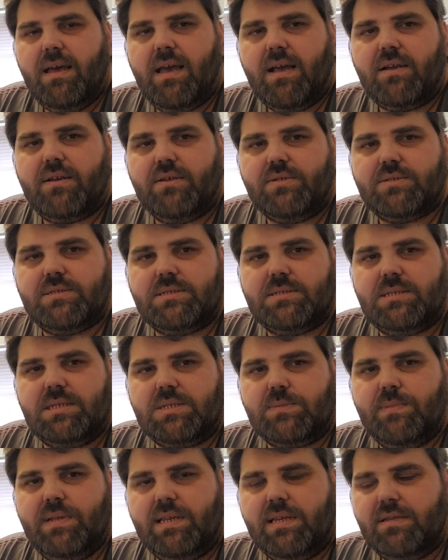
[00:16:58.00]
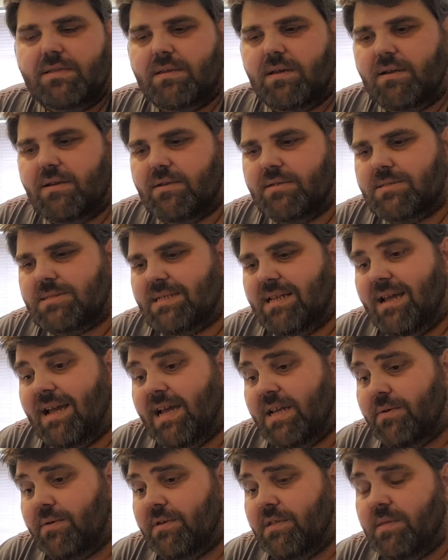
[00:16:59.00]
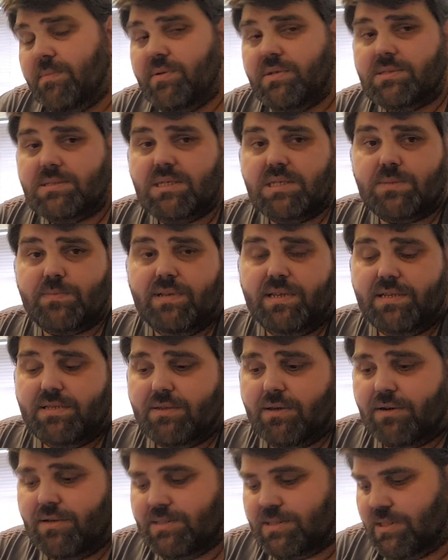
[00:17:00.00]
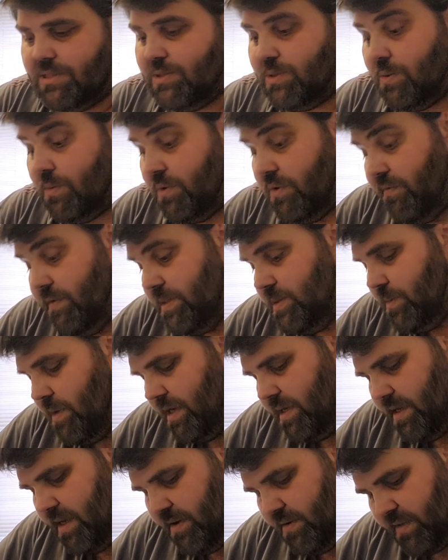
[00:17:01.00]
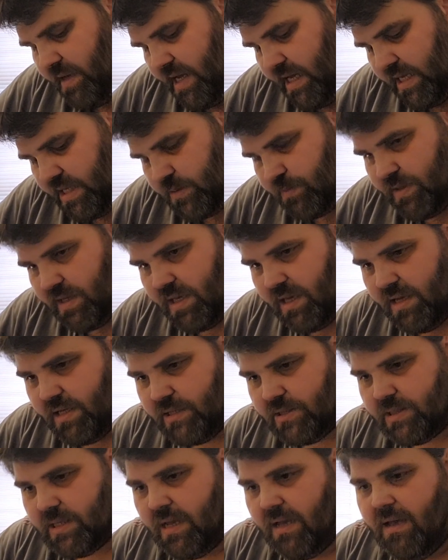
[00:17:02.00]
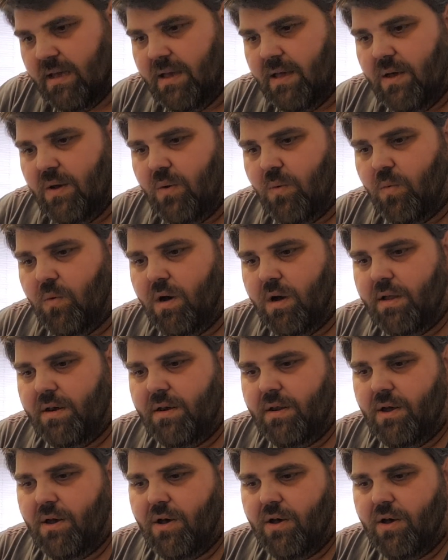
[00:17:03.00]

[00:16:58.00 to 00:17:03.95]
at a cost of $6 million. Now, how do I know they put $6 million into it? Well, the reason why I know that is because one